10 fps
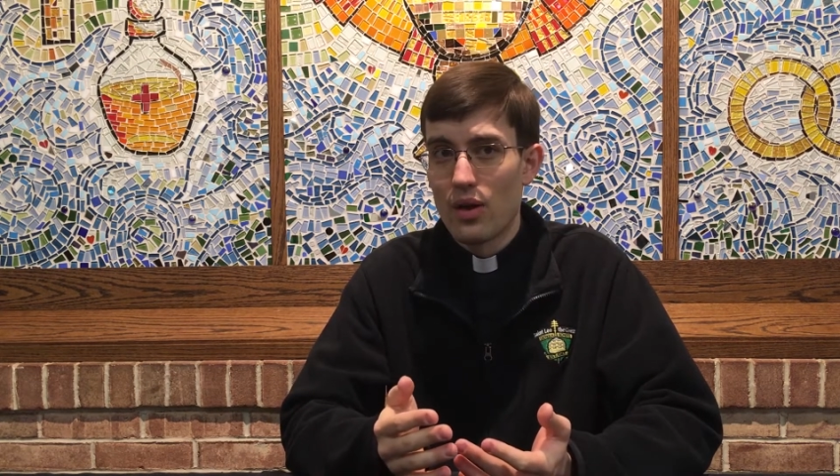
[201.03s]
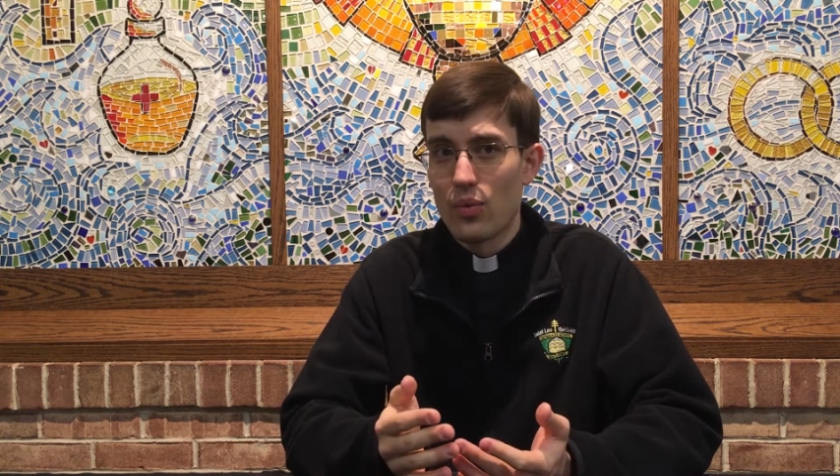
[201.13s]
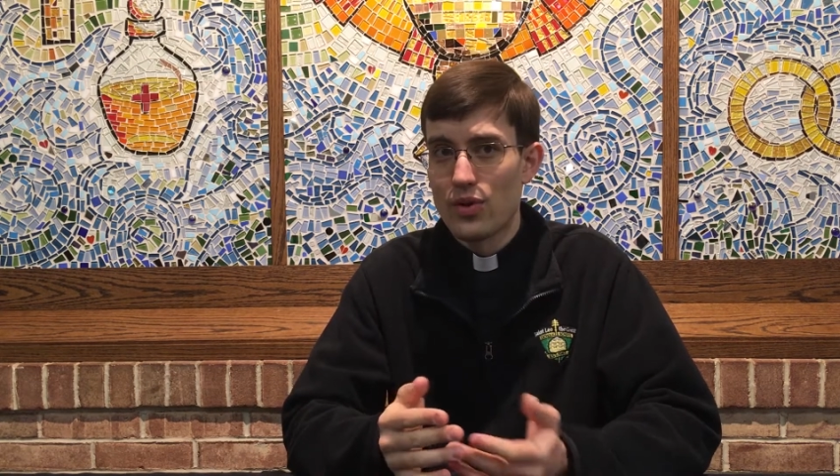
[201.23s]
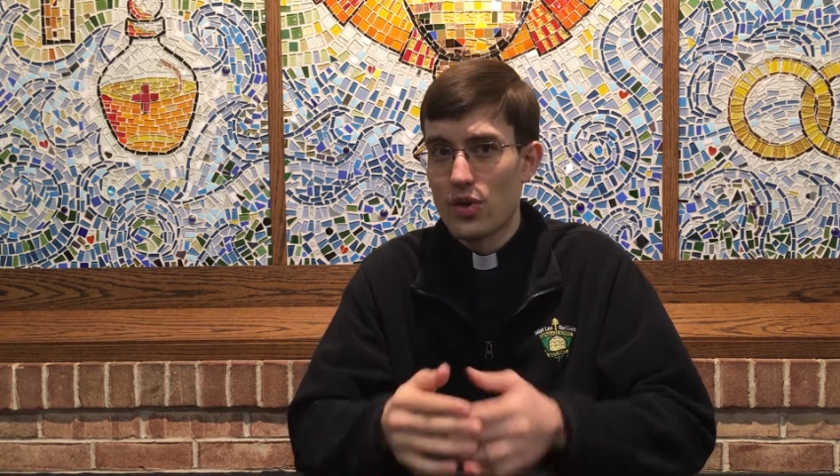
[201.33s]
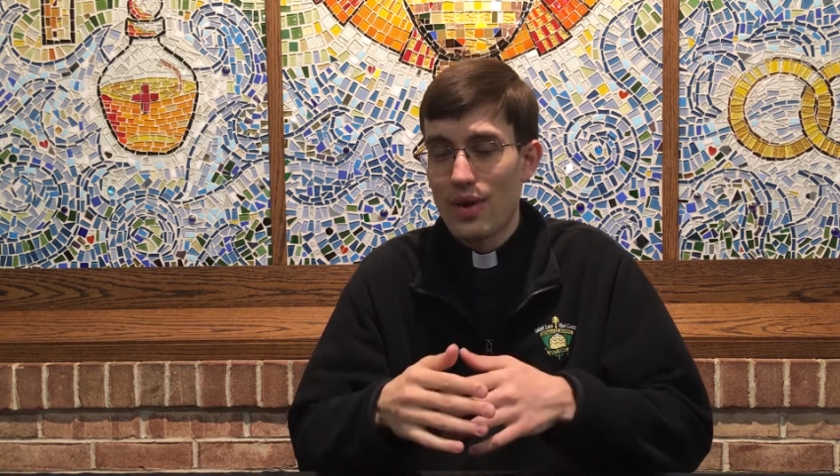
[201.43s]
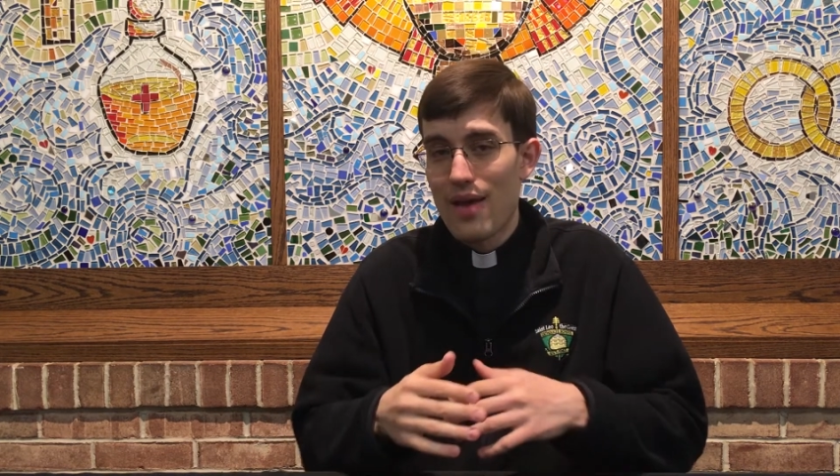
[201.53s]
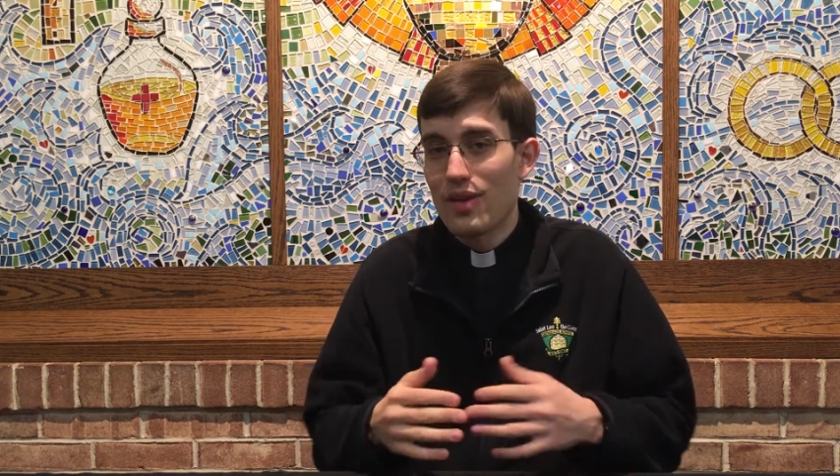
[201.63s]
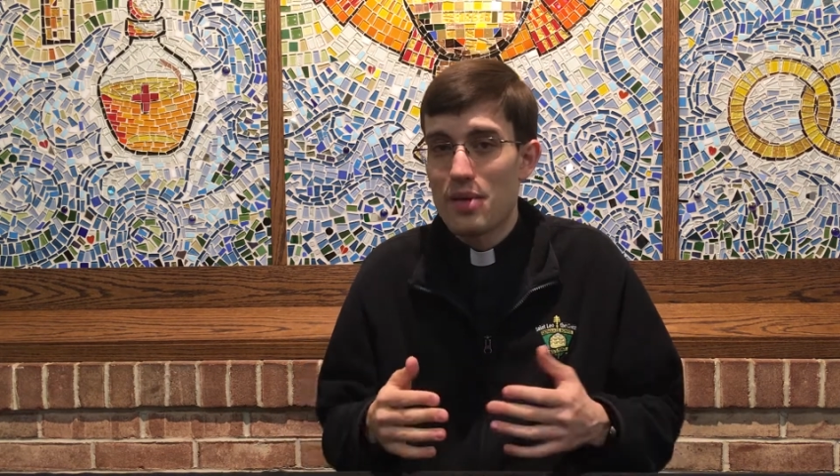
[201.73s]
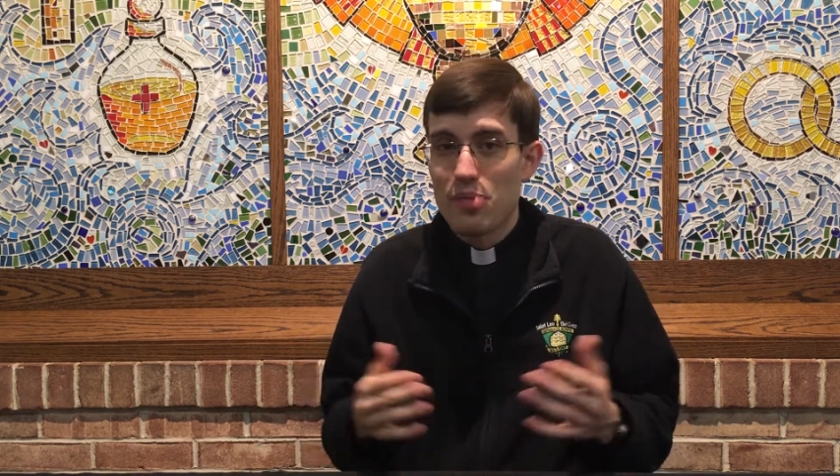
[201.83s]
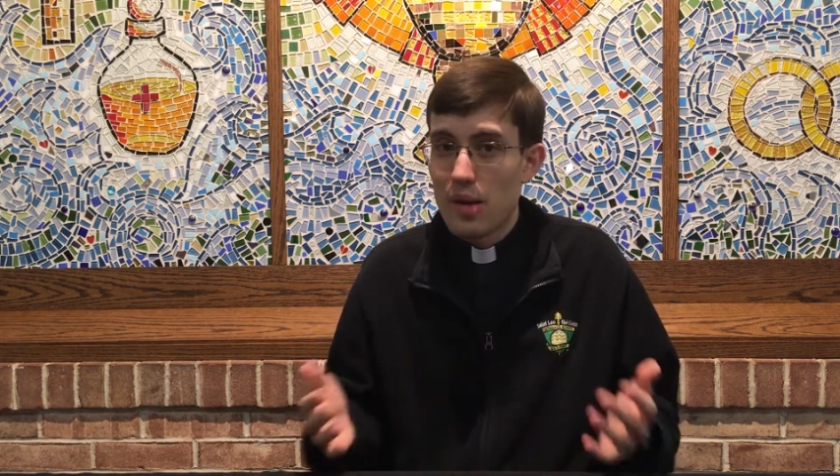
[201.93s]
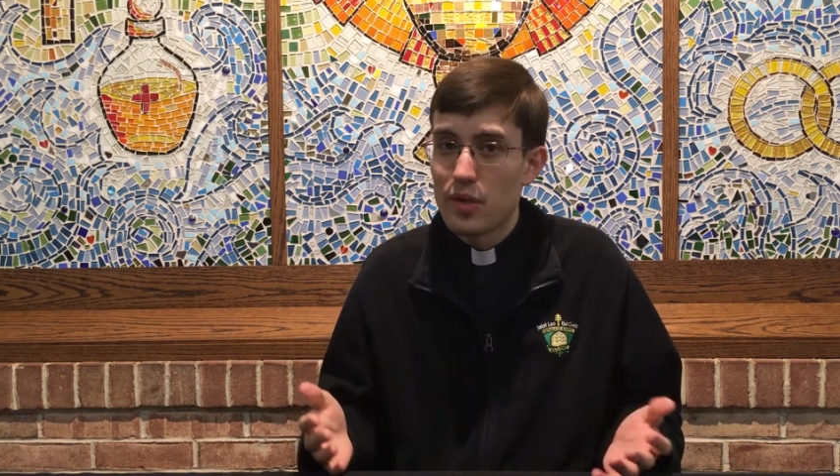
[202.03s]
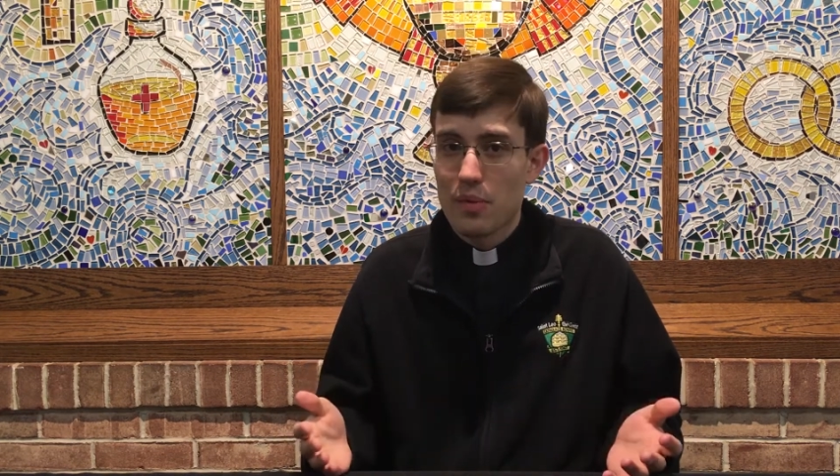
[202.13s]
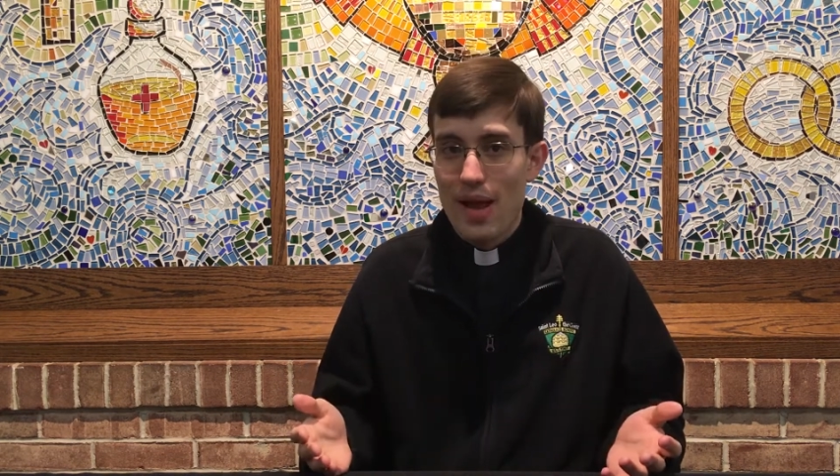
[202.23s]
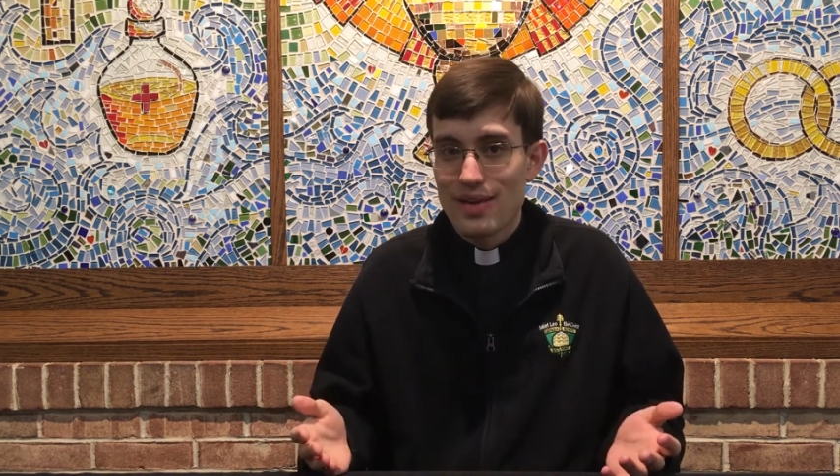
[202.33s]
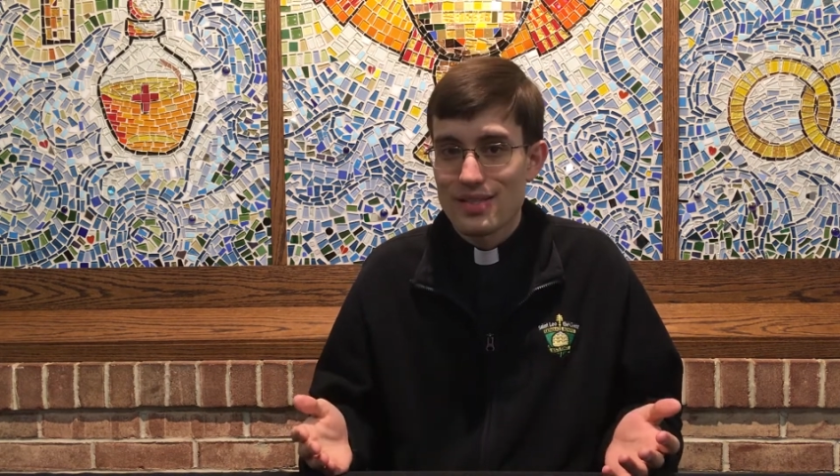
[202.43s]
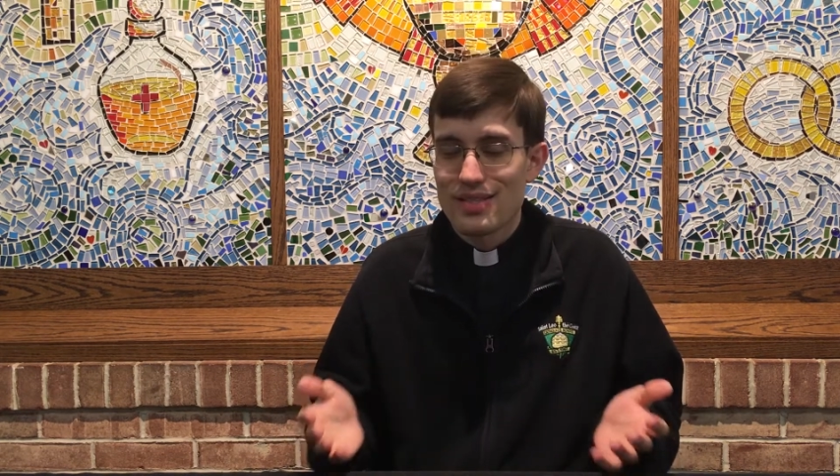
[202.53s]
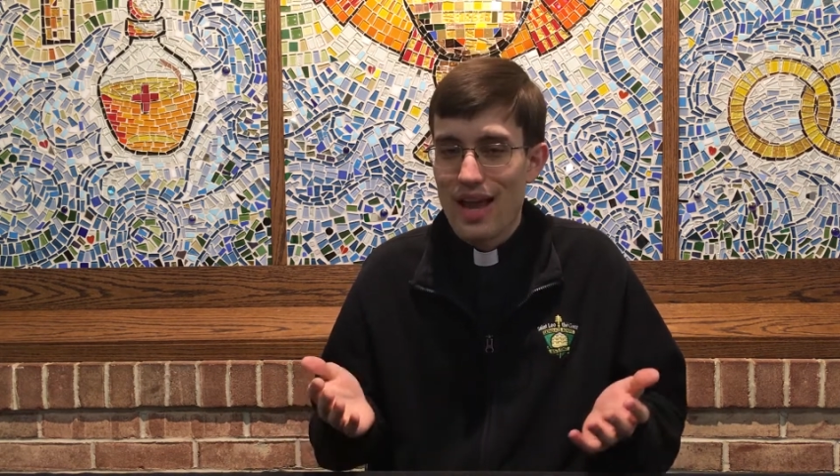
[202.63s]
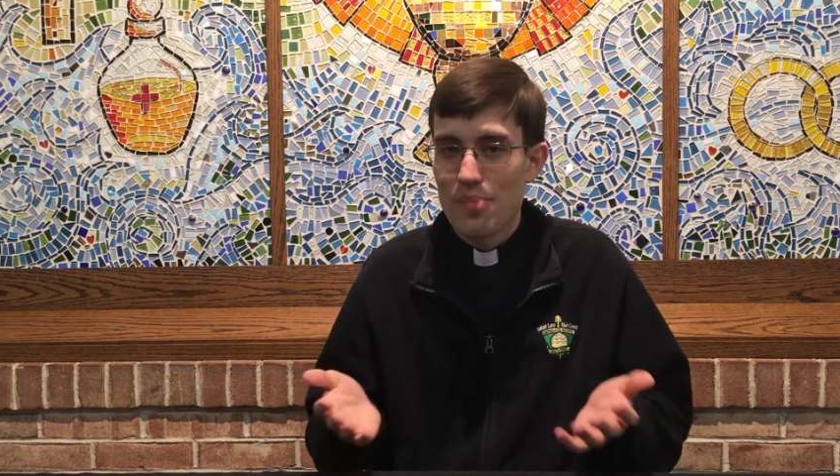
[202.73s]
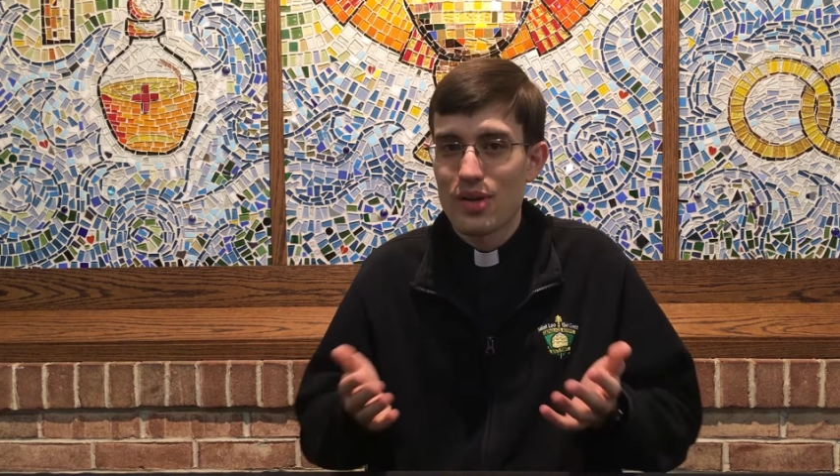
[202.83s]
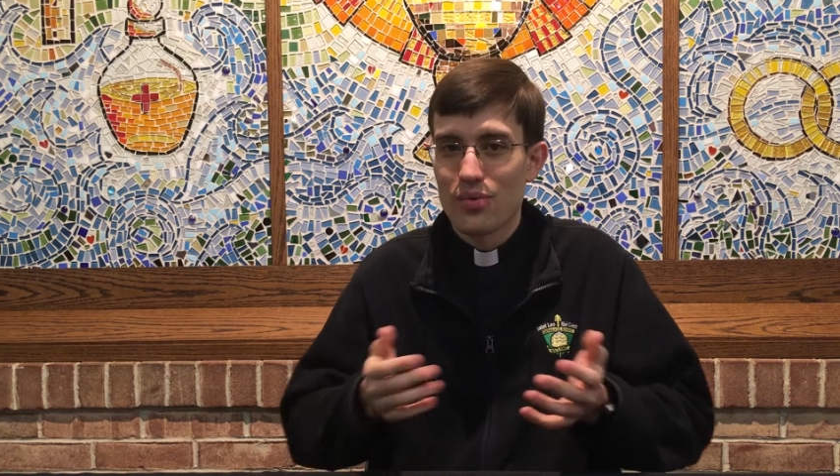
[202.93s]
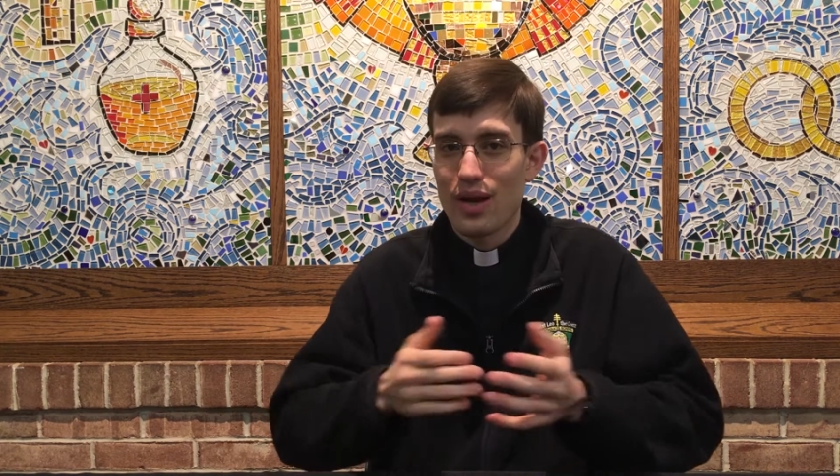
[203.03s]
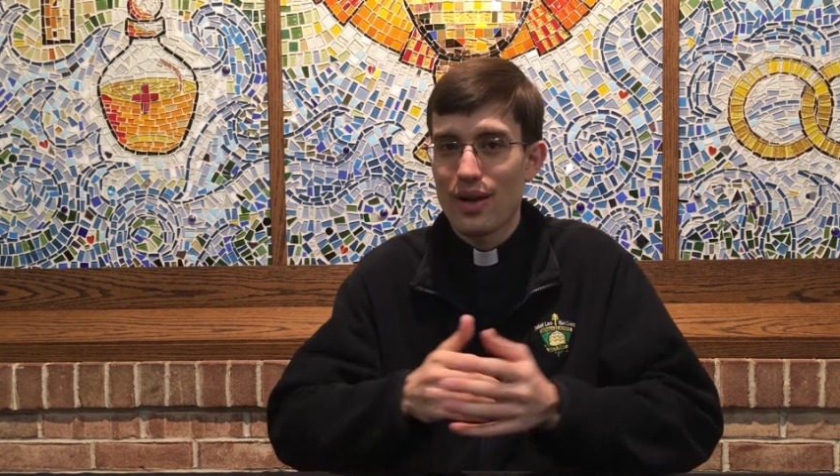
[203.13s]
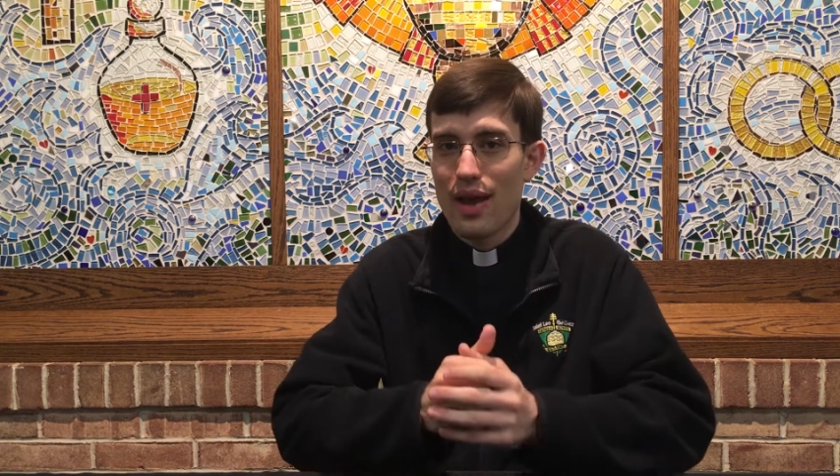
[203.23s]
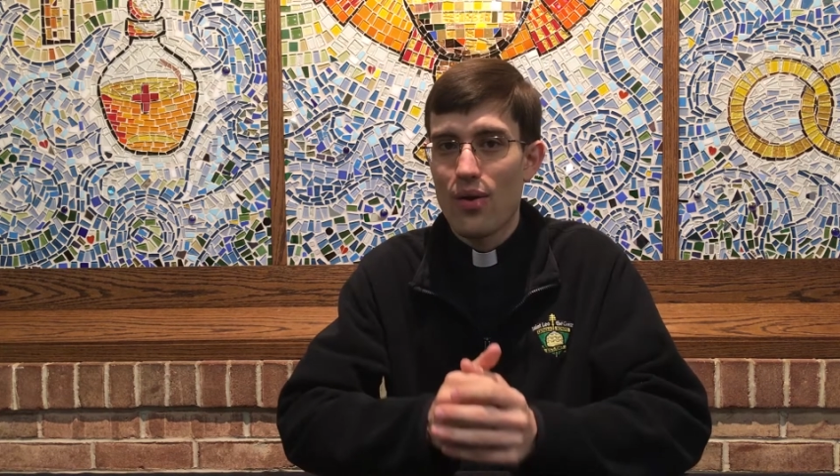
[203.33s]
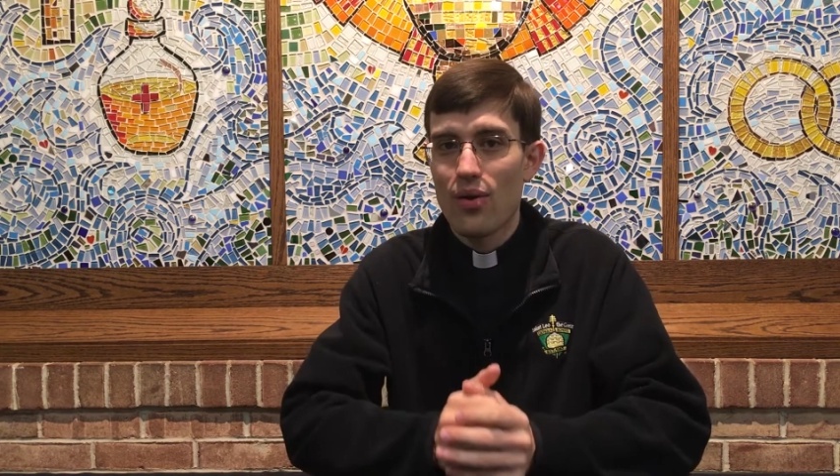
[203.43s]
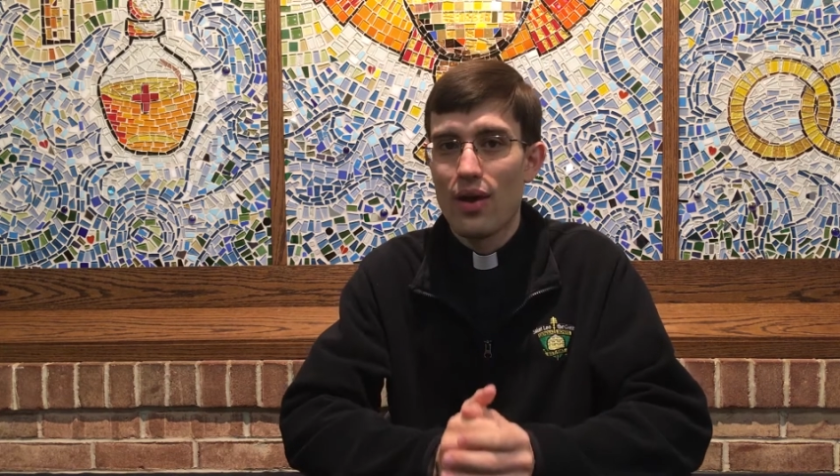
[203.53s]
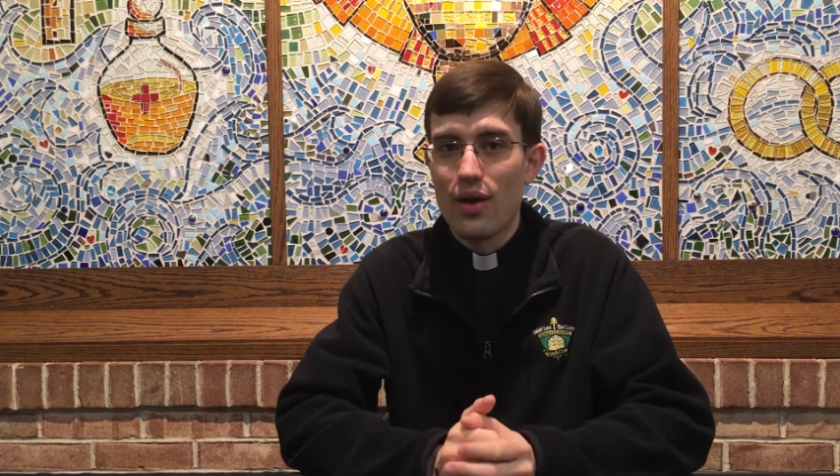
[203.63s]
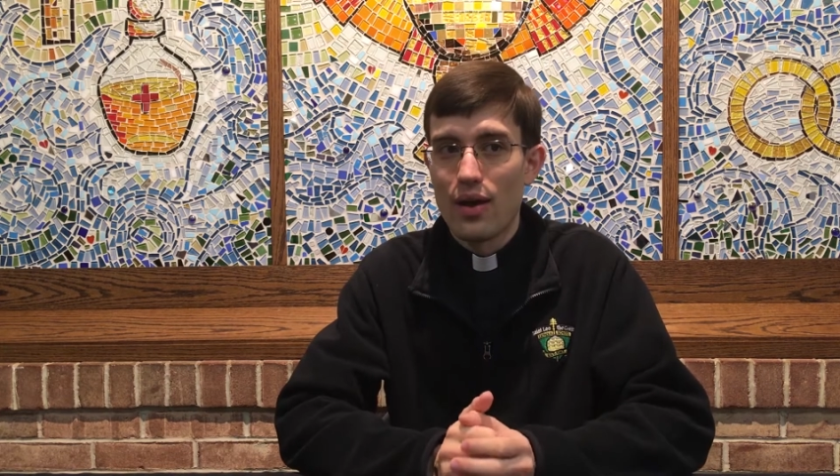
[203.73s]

we don't have any public Masses happening right now,